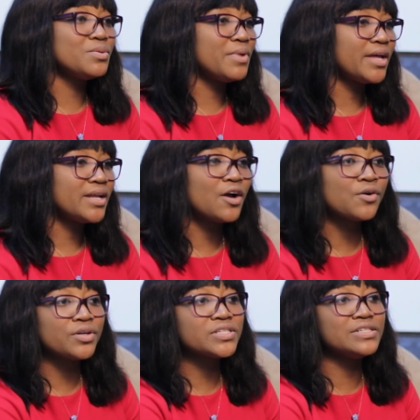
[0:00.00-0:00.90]
women
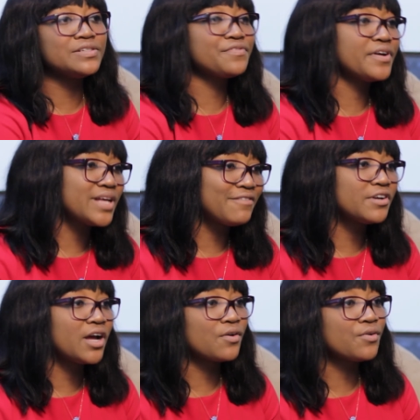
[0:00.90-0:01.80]
across different
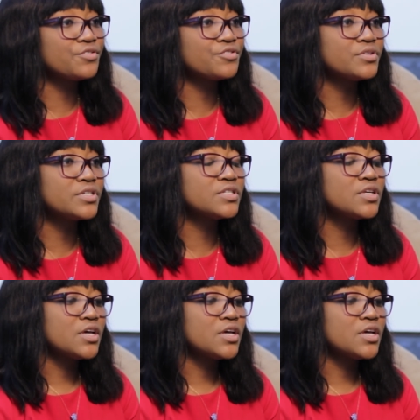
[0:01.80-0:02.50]
African countries.